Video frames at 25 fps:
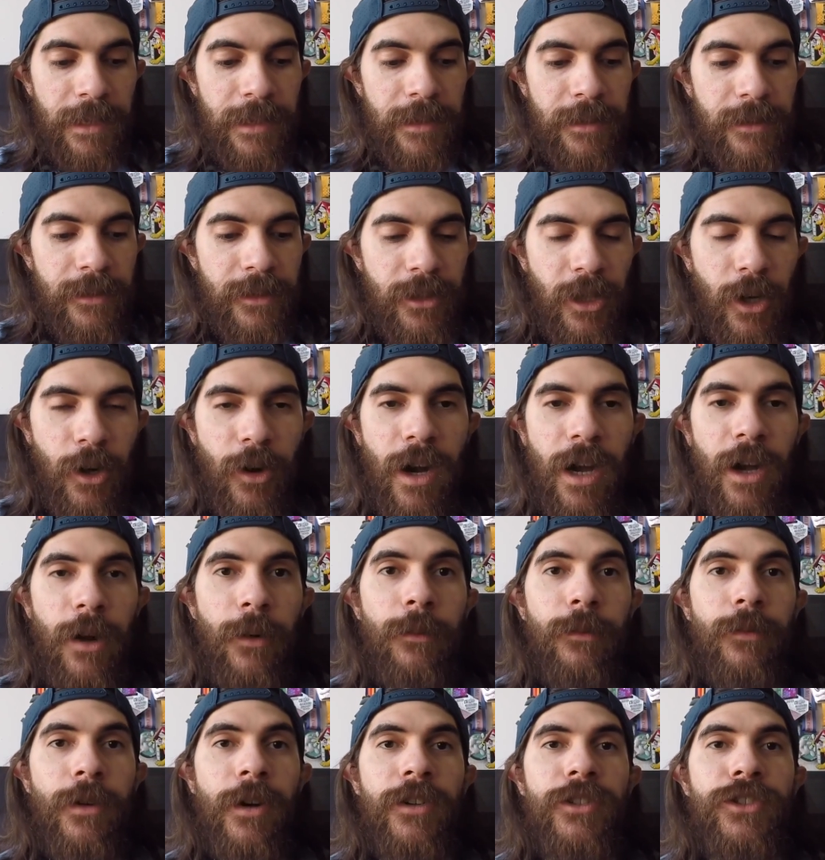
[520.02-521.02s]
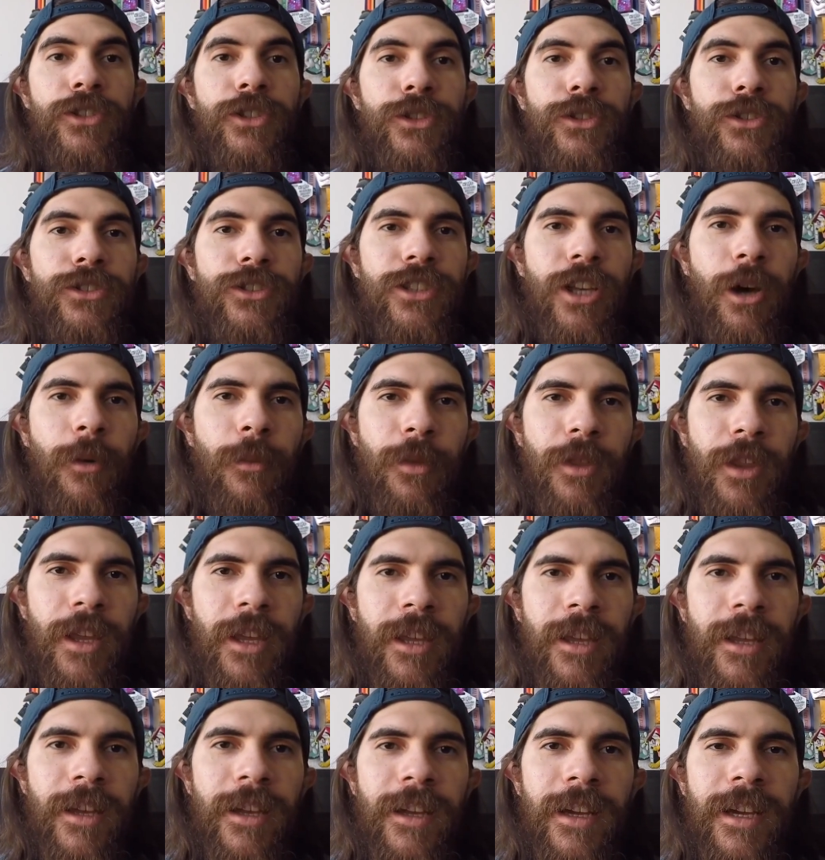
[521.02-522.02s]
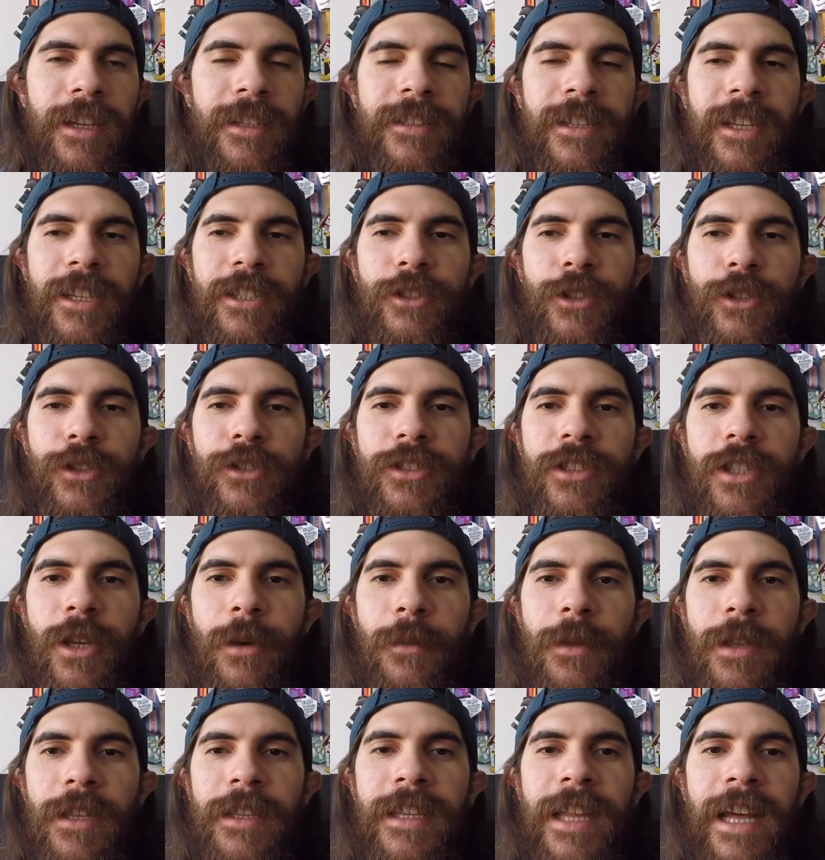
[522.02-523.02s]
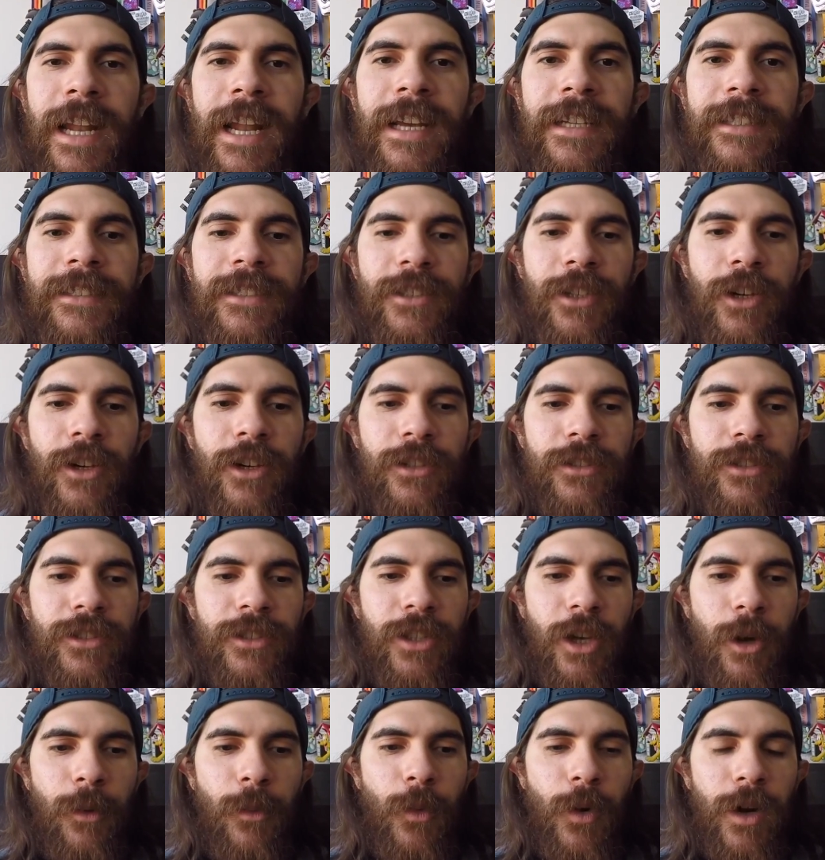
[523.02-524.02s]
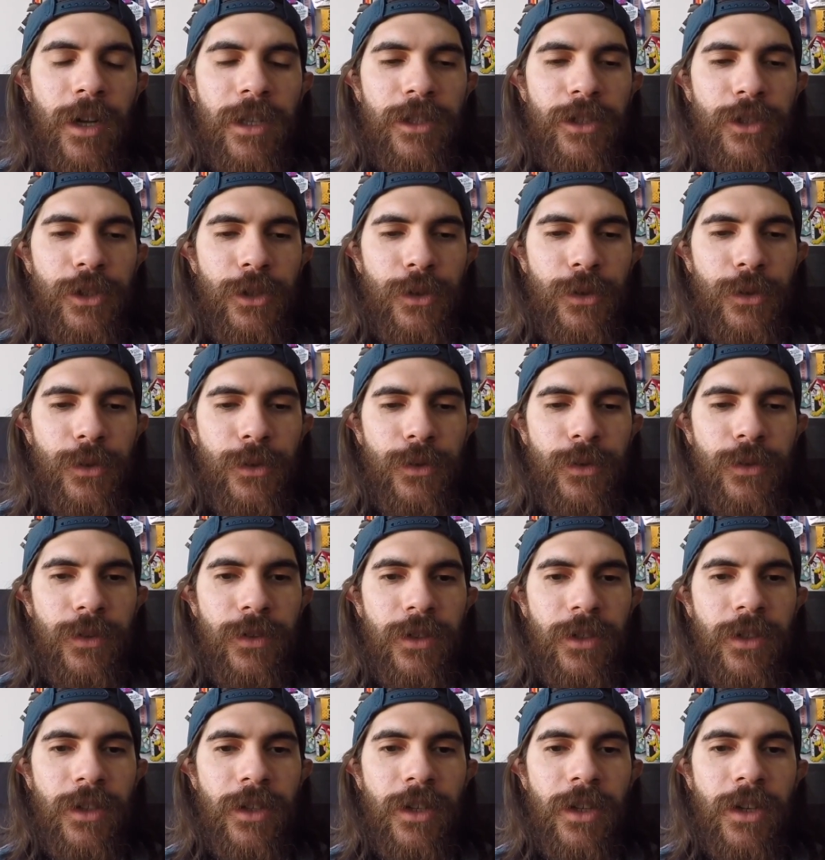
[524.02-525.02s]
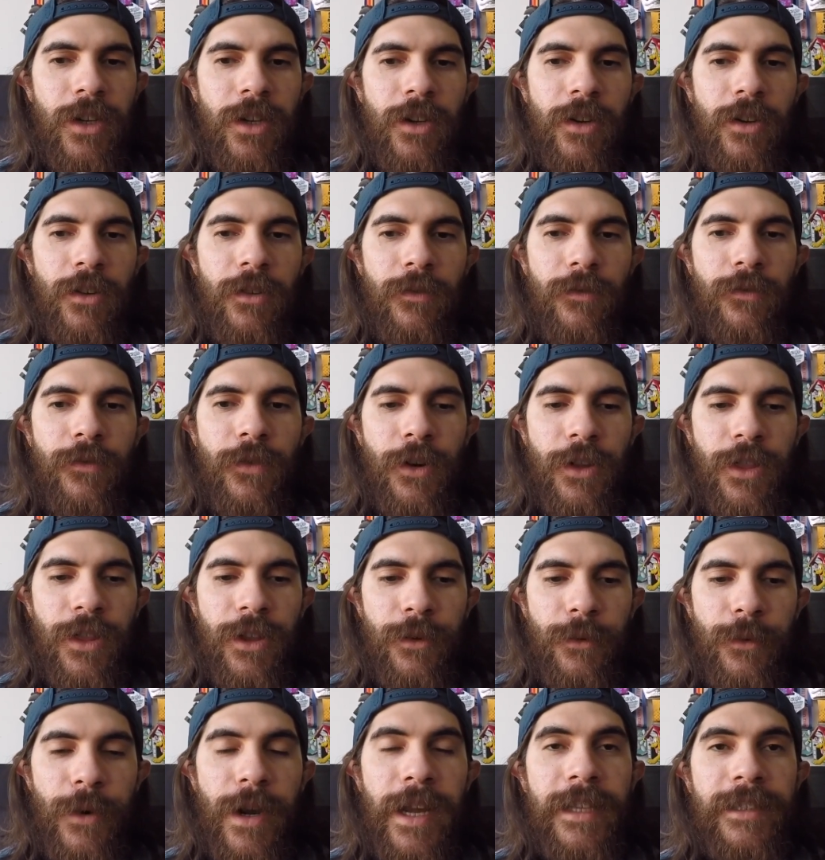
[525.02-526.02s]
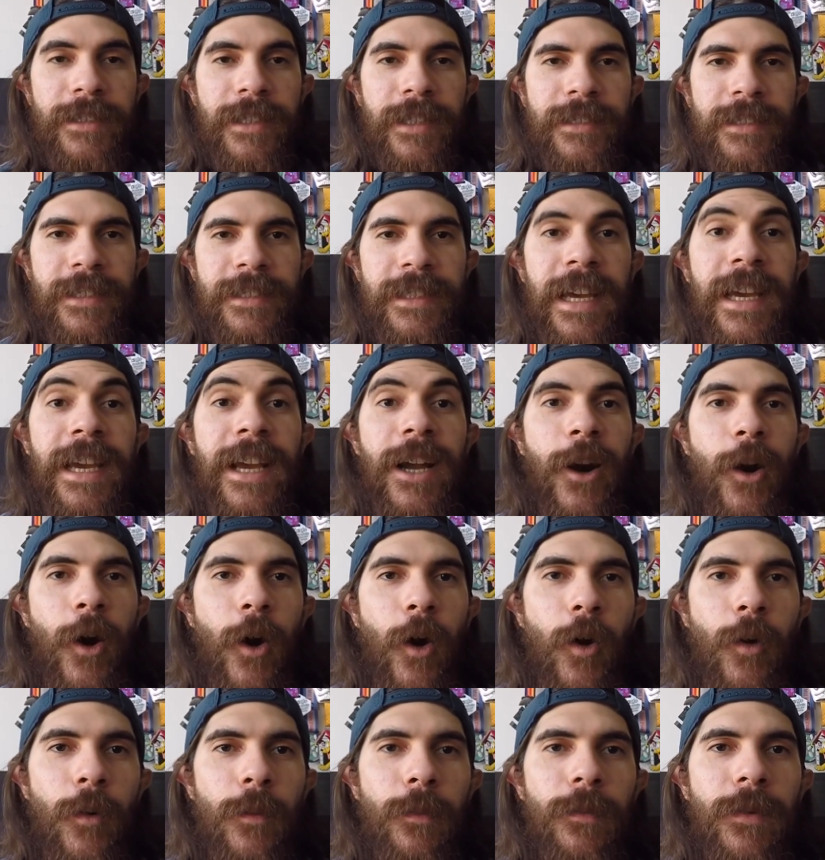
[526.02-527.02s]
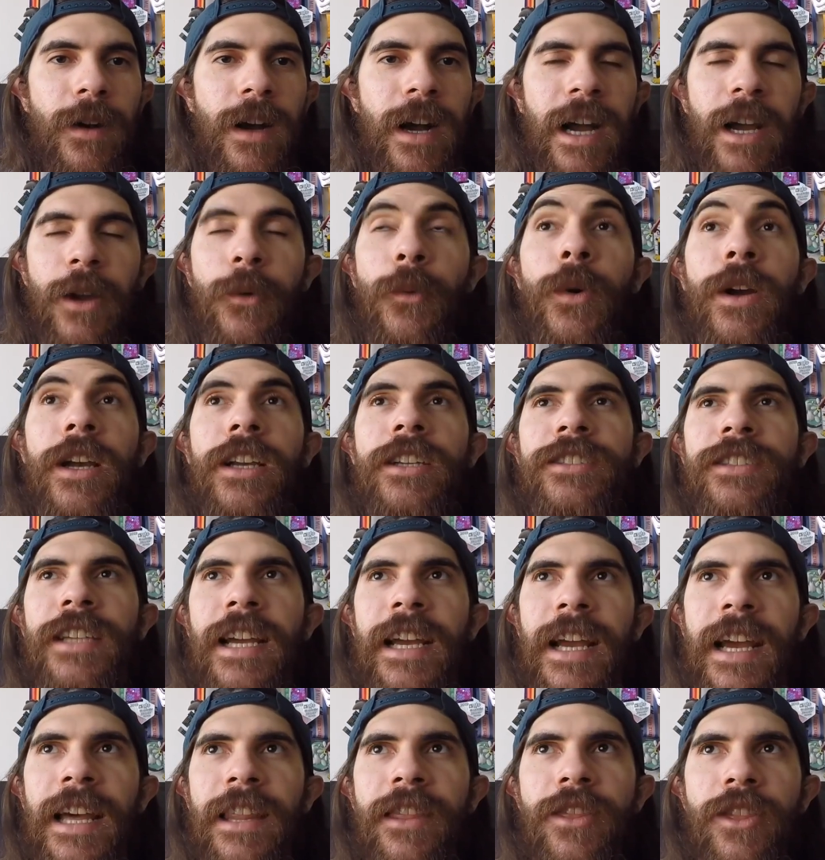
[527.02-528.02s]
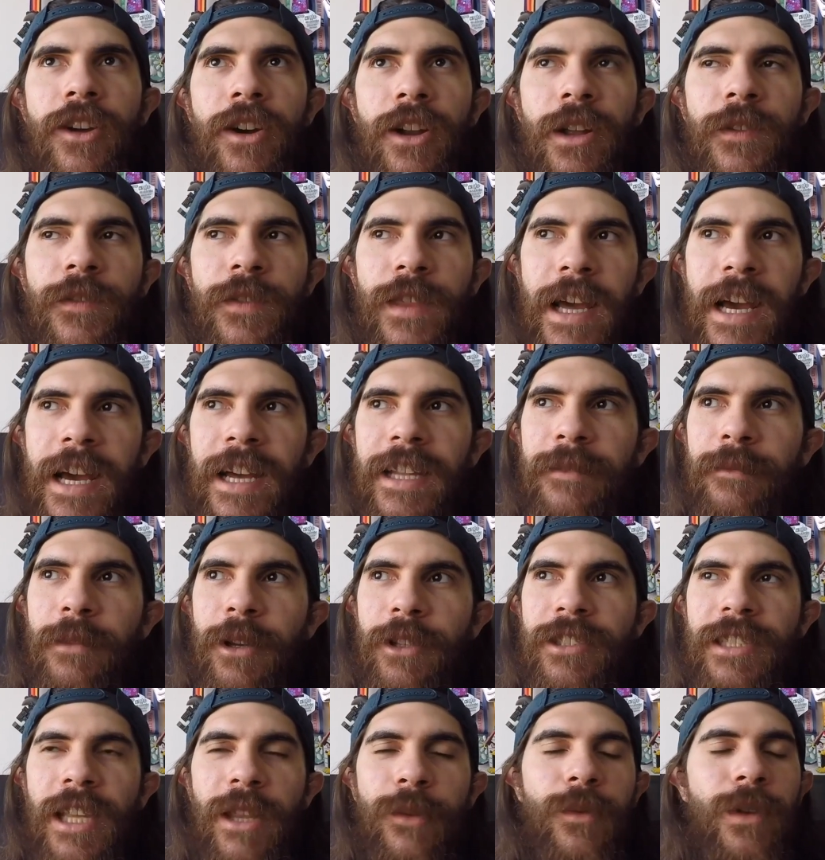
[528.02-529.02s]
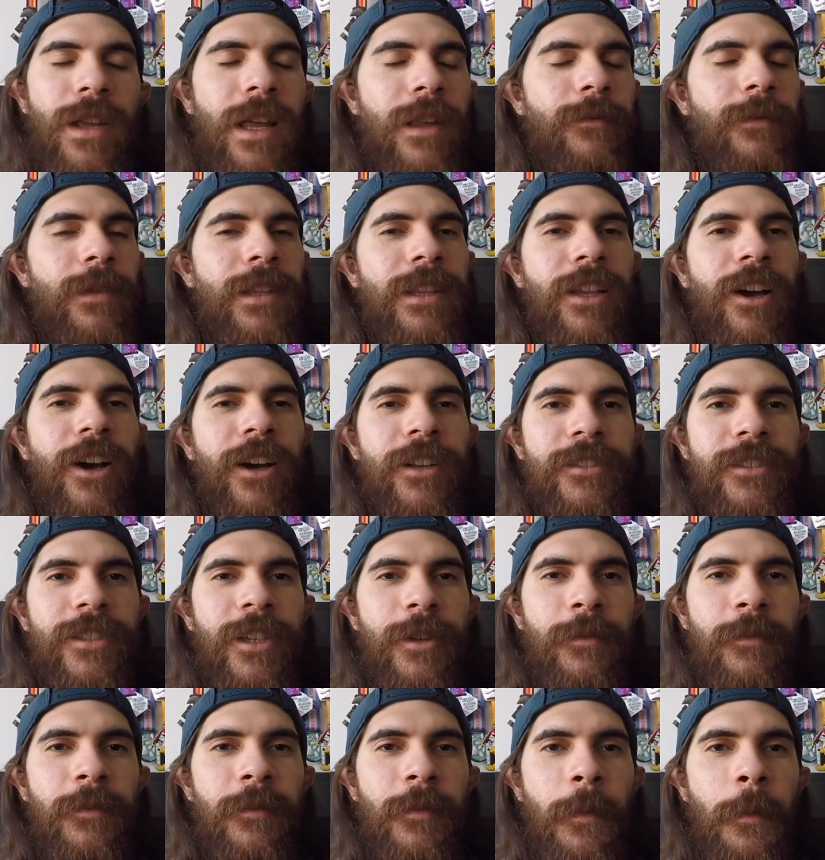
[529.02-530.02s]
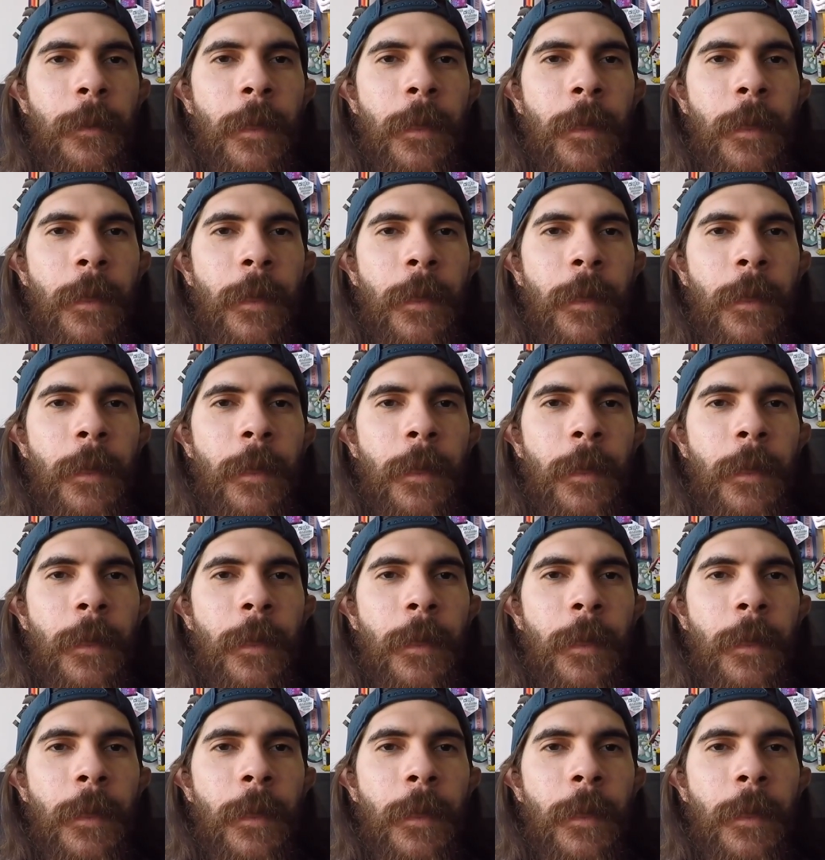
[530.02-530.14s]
So I'm going to do something. I decided to do something that I saw someone do for the races, and I wish I had thought of that, because that would have been awesome.